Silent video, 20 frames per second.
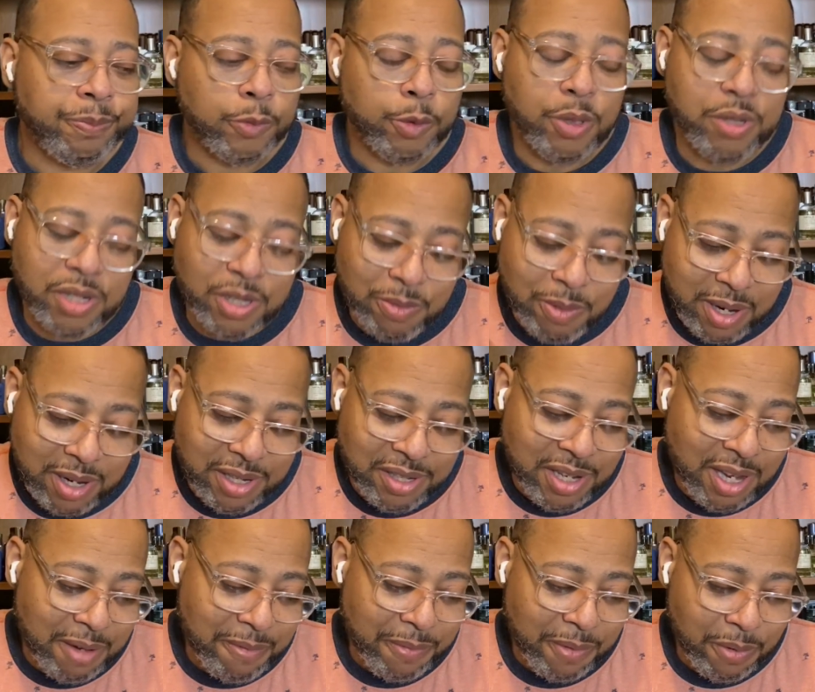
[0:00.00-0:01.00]
which is why these
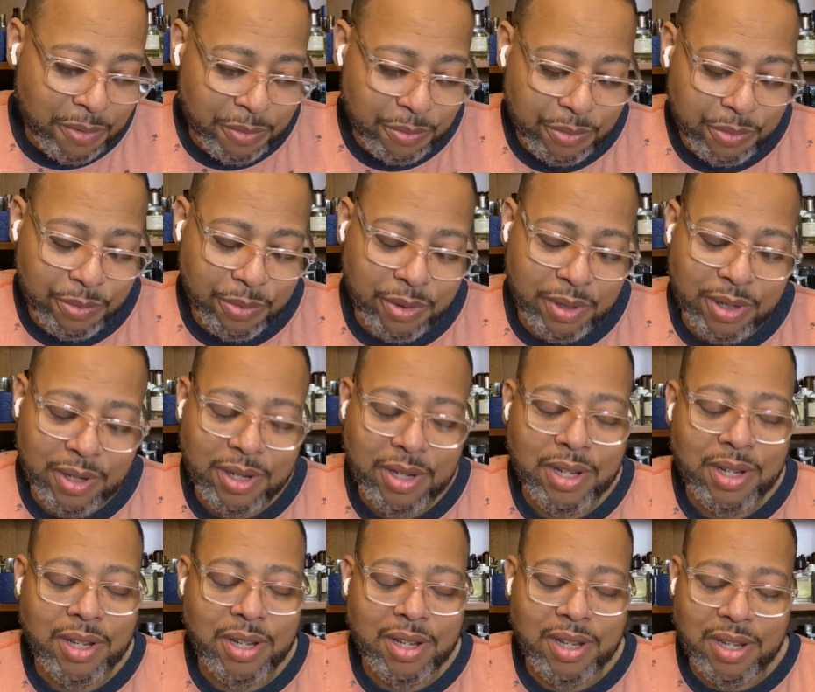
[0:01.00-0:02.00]
headphones
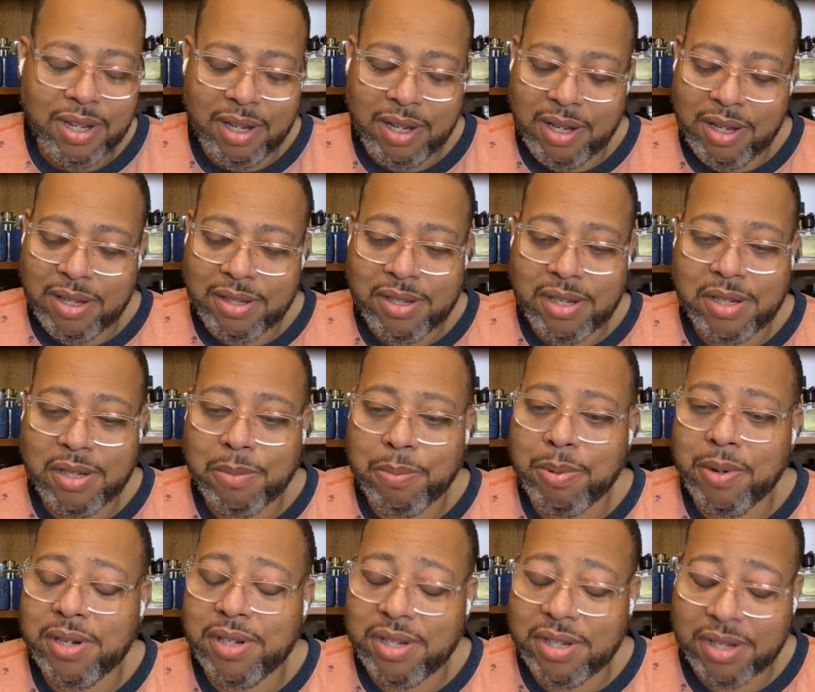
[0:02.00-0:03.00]
were such a
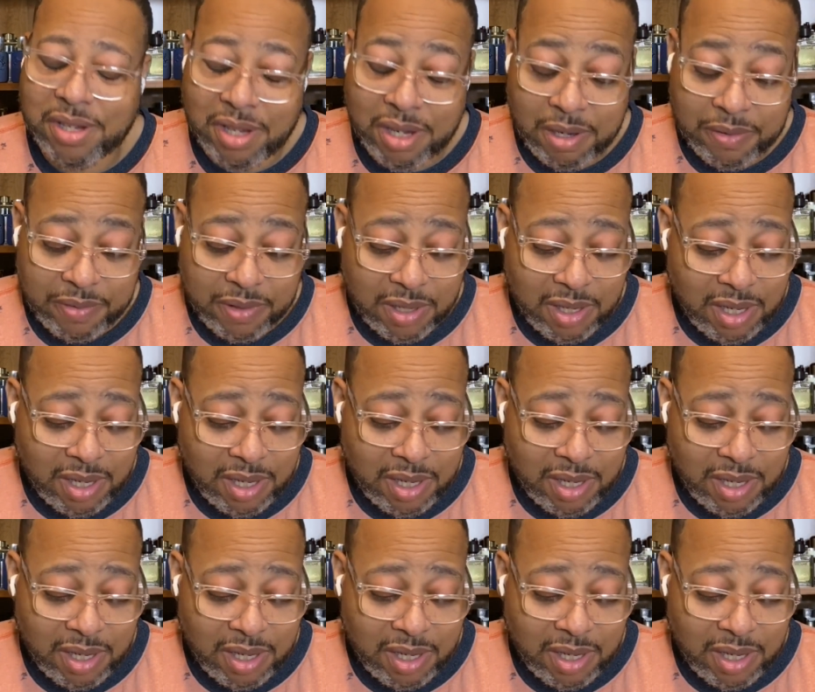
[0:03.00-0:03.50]
precious gift.